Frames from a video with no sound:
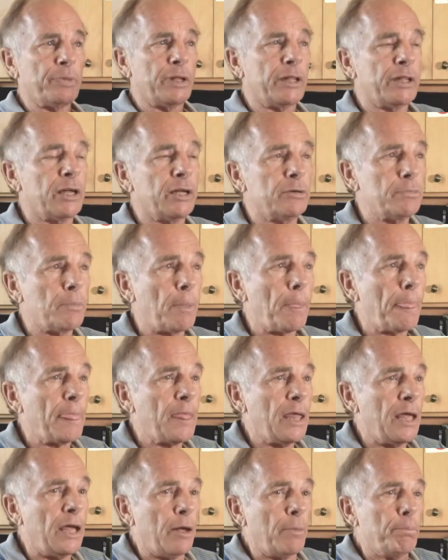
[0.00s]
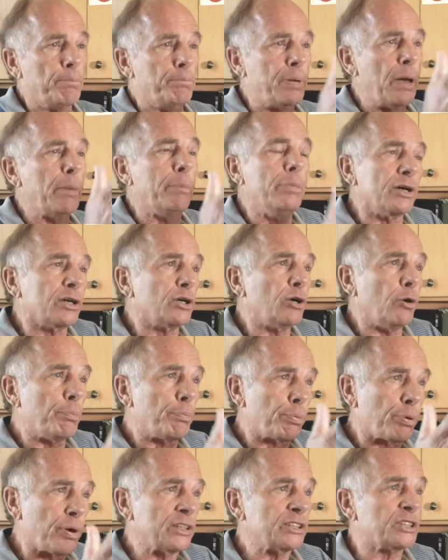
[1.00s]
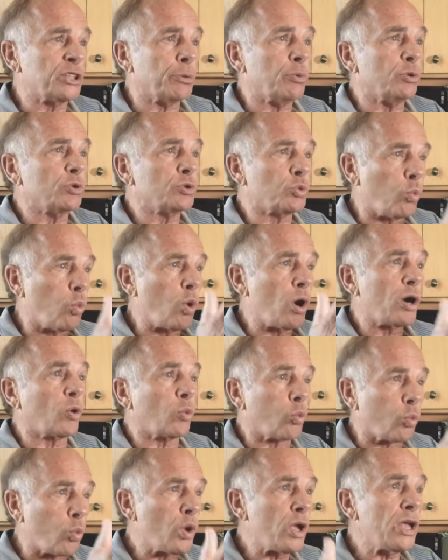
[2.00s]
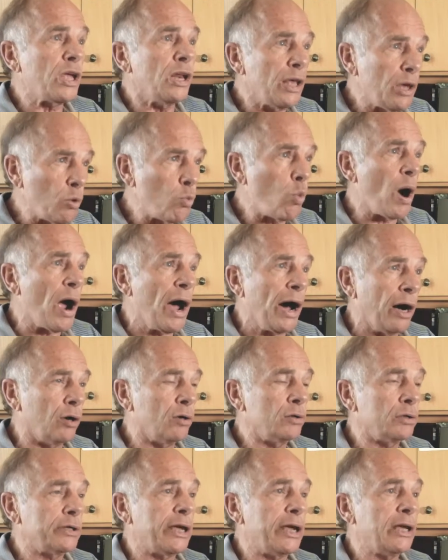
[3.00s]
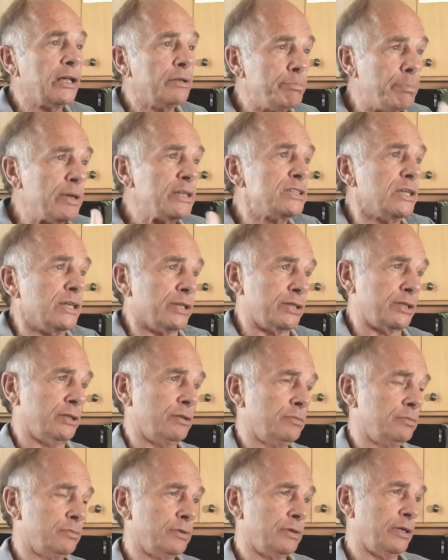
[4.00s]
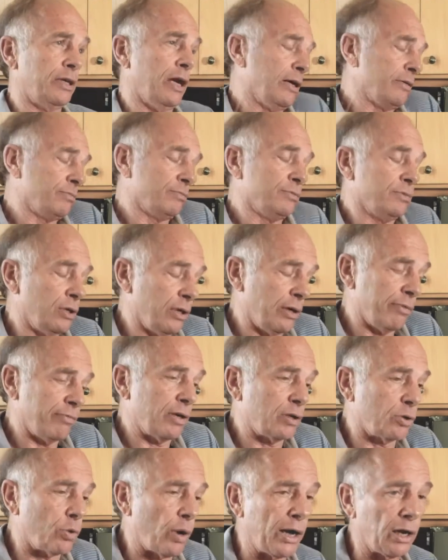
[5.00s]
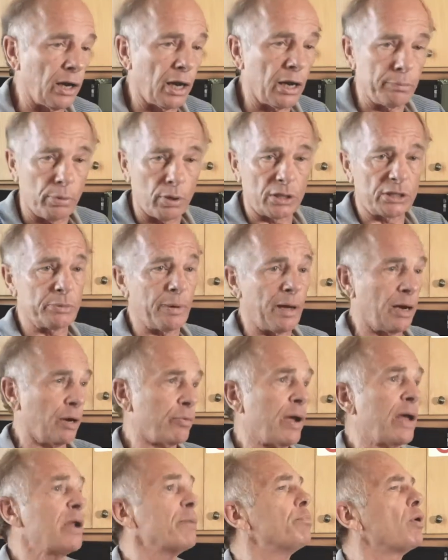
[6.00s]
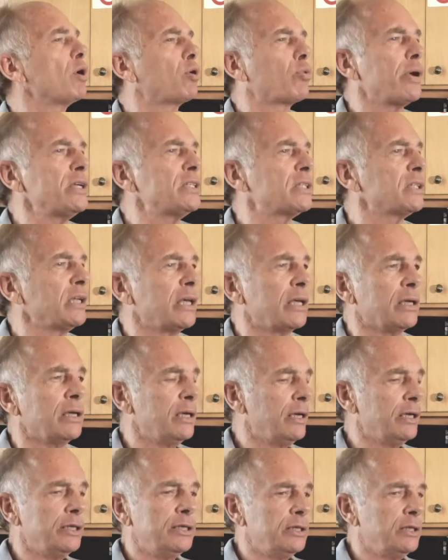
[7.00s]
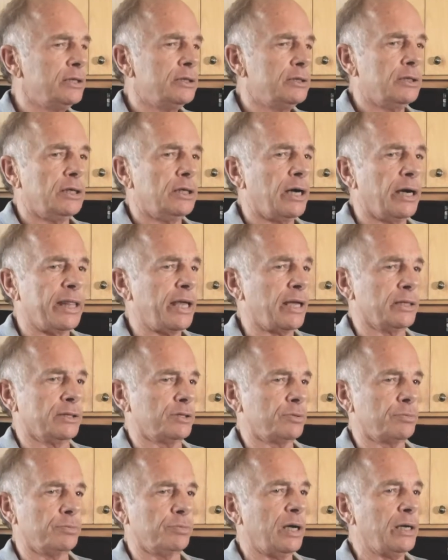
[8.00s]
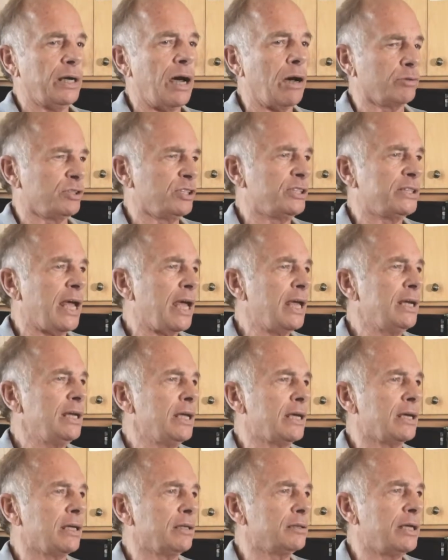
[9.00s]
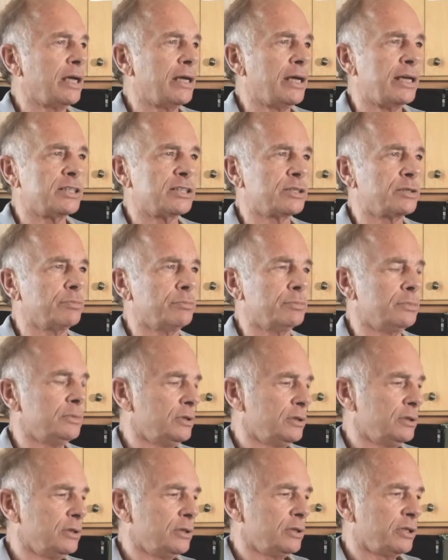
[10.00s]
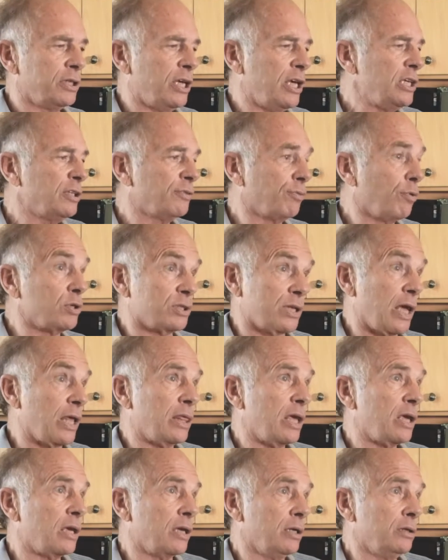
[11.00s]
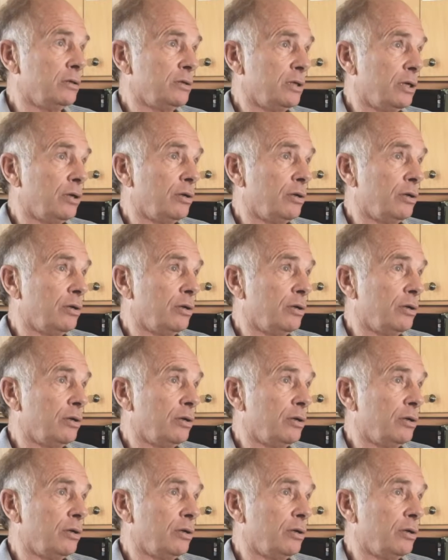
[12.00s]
that biblical principles work really well in business. And I read quite a lot of books about it. Read a book recently. I think it's outstanding, and it has some keys for us, I think, in